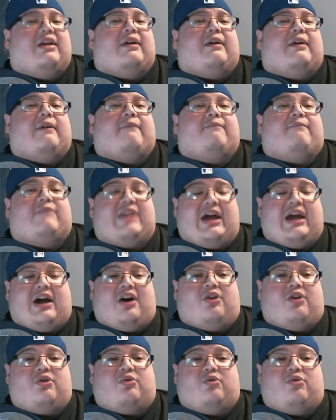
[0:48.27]

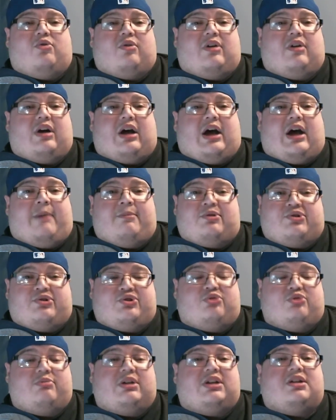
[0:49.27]
Now, I'm
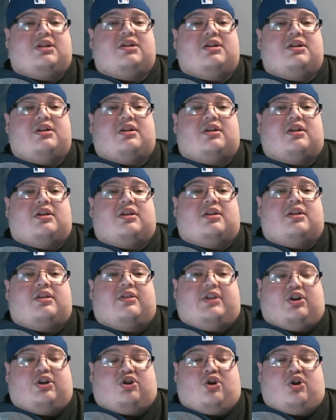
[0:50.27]
assuming
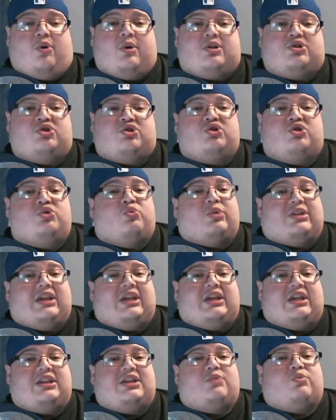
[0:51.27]
they're going to do what
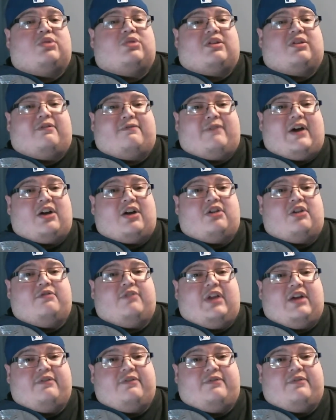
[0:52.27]
they did with the
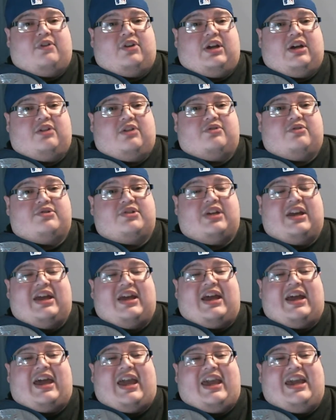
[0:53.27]
Firefly Funhouse
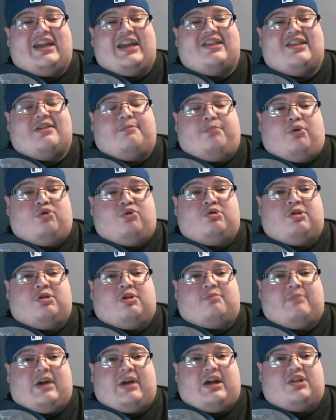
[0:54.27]
and the
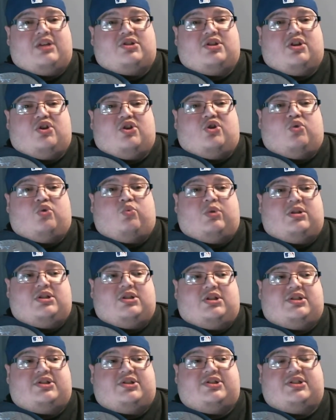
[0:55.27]
Boneyard match, which
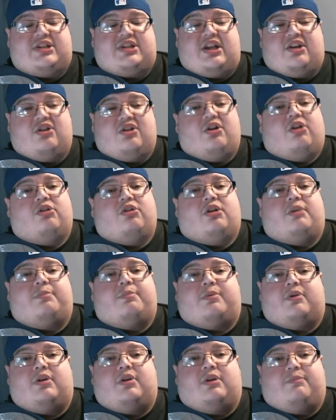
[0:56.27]
is set it all up
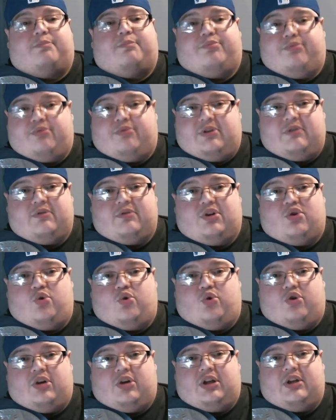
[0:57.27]
and
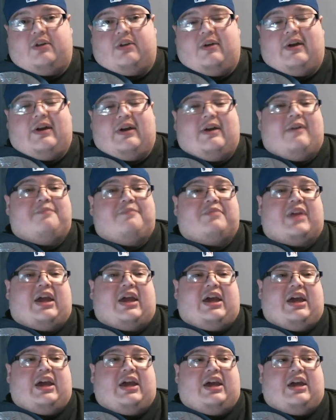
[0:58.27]
pre-record it,
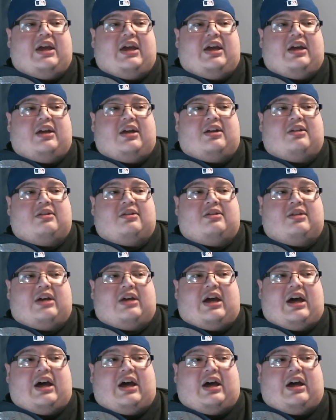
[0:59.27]
and
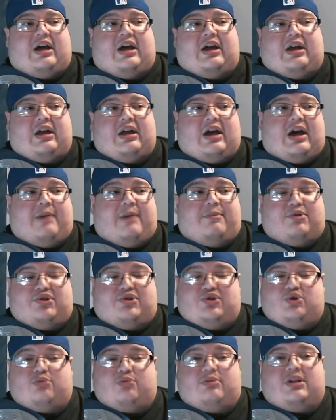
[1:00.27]
I'm
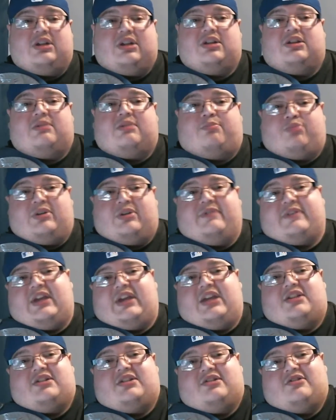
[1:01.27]
assuming the
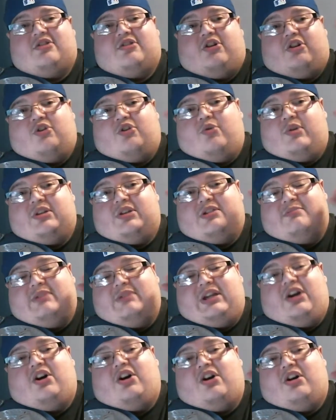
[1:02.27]
briefcases are going to be
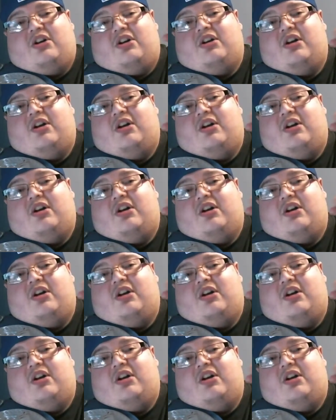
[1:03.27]
hung